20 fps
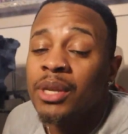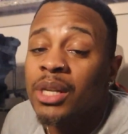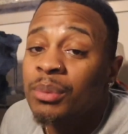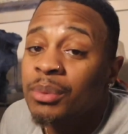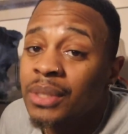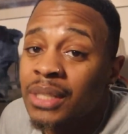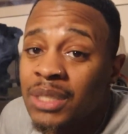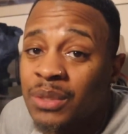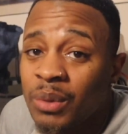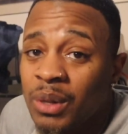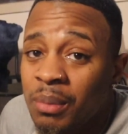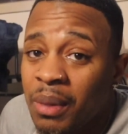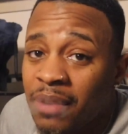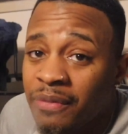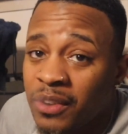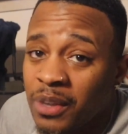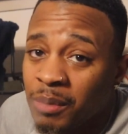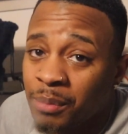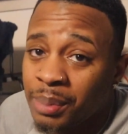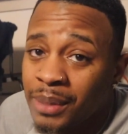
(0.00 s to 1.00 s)
MNML is one of my
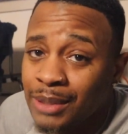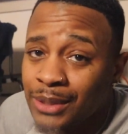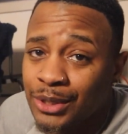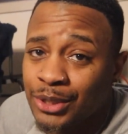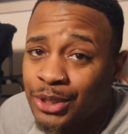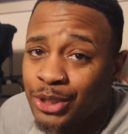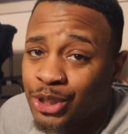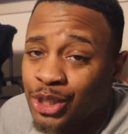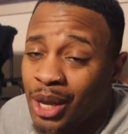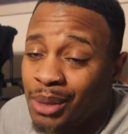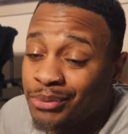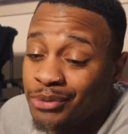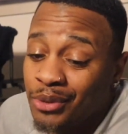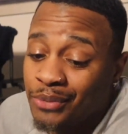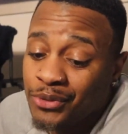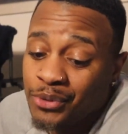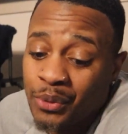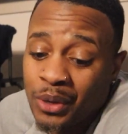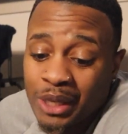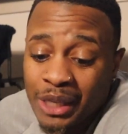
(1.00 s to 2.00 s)
favorite places to shop. So
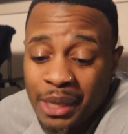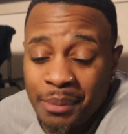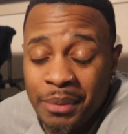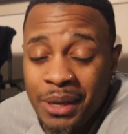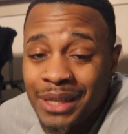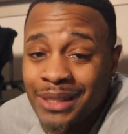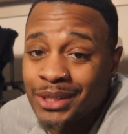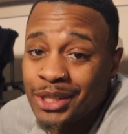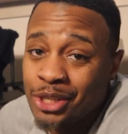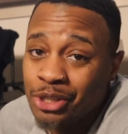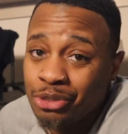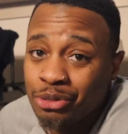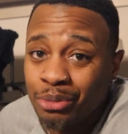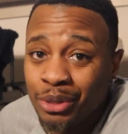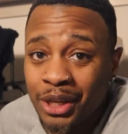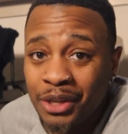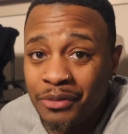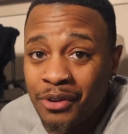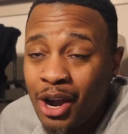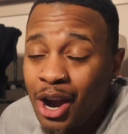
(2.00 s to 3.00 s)
if you want to give me a digital
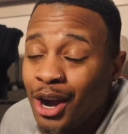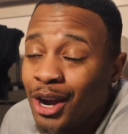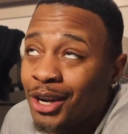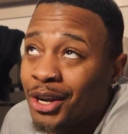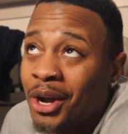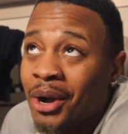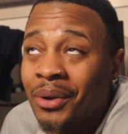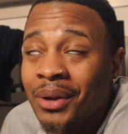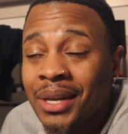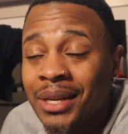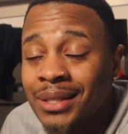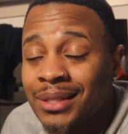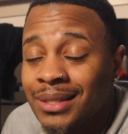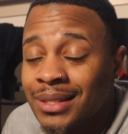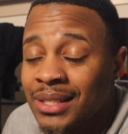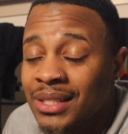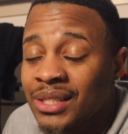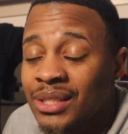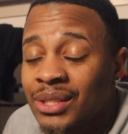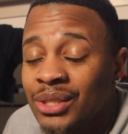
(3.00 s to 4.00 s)
gift card, go ahead and
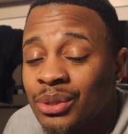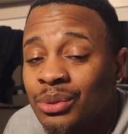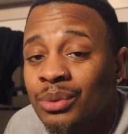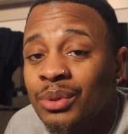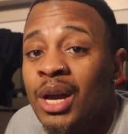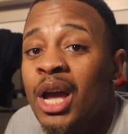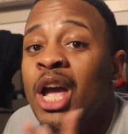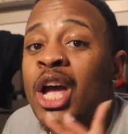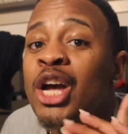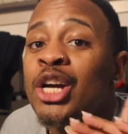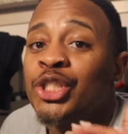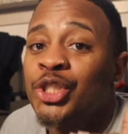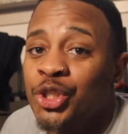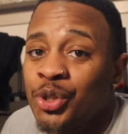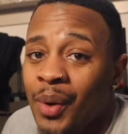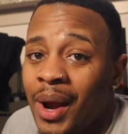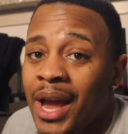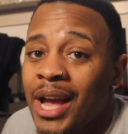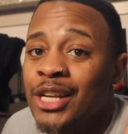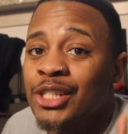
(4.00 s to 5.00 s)
send it to
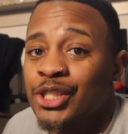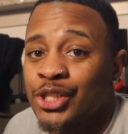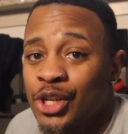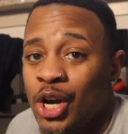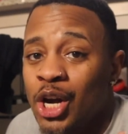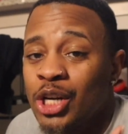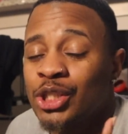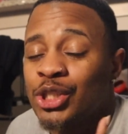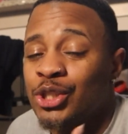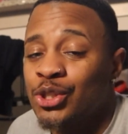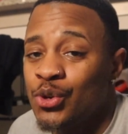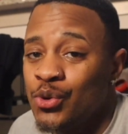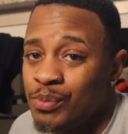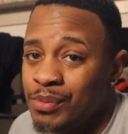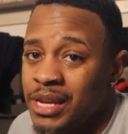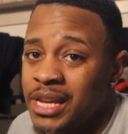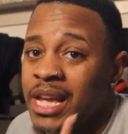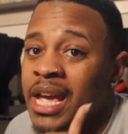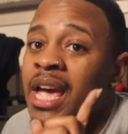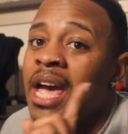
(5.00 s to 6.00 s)

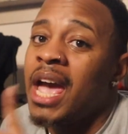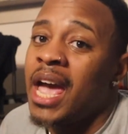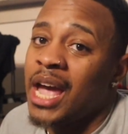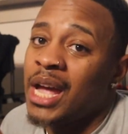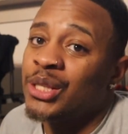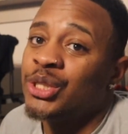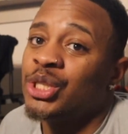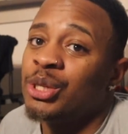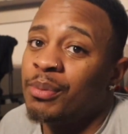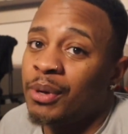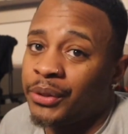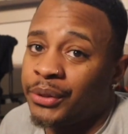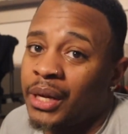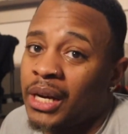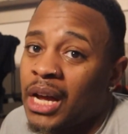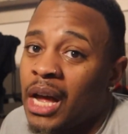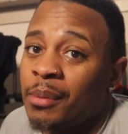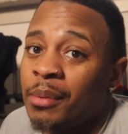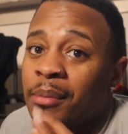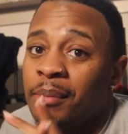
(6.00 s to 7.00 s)

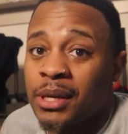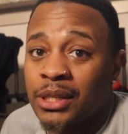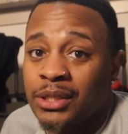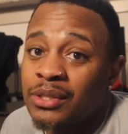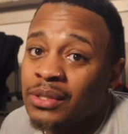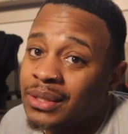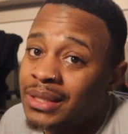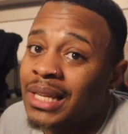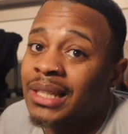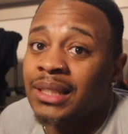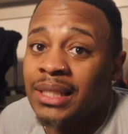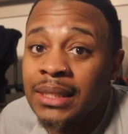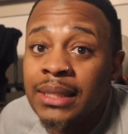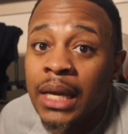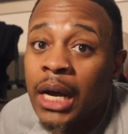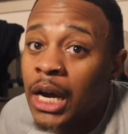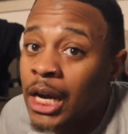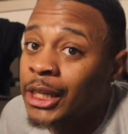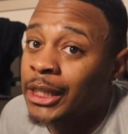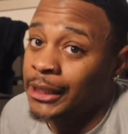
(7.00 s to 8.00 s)
trashtalktome@gmail.com and make sure it's at least
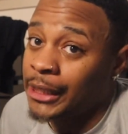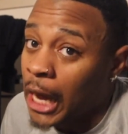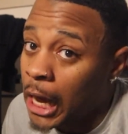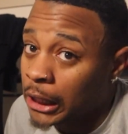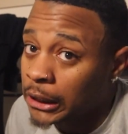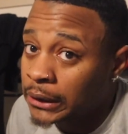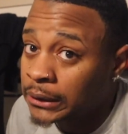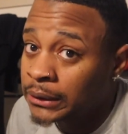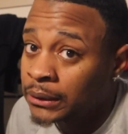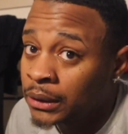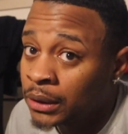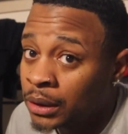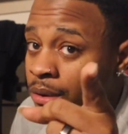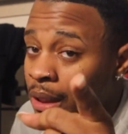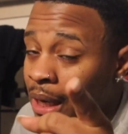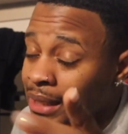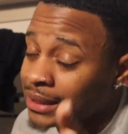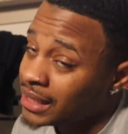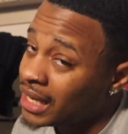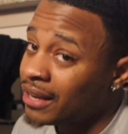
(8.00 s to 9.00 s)
$100.
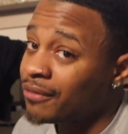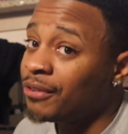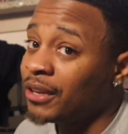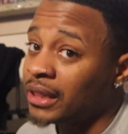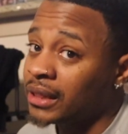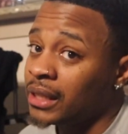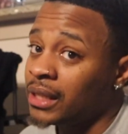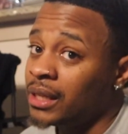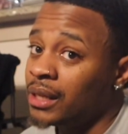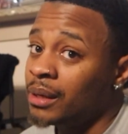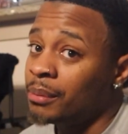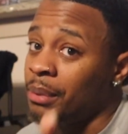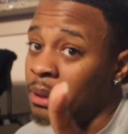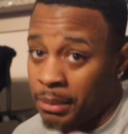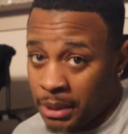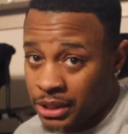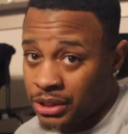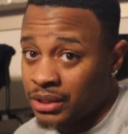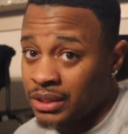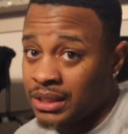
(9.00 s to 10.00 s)
I'll take 50, but
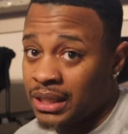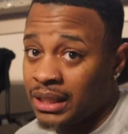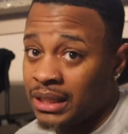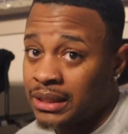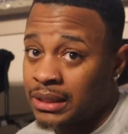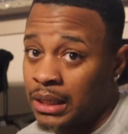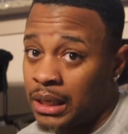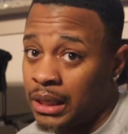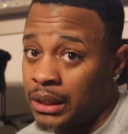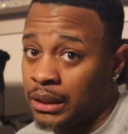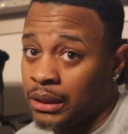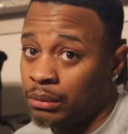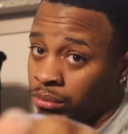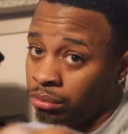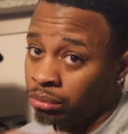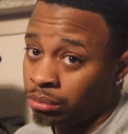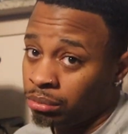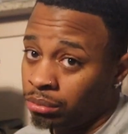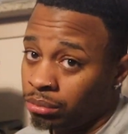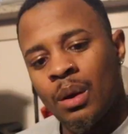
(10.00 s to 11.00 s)
make sure it's at least 100.
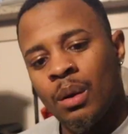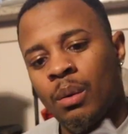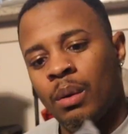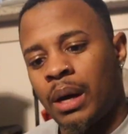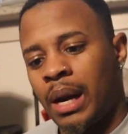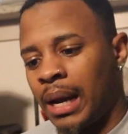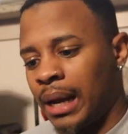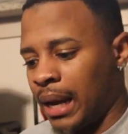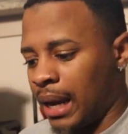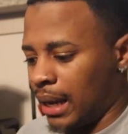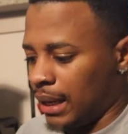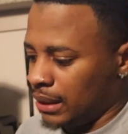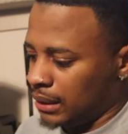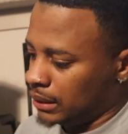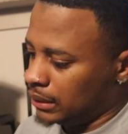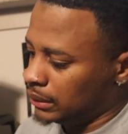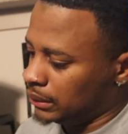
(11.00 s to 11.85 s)
What I got.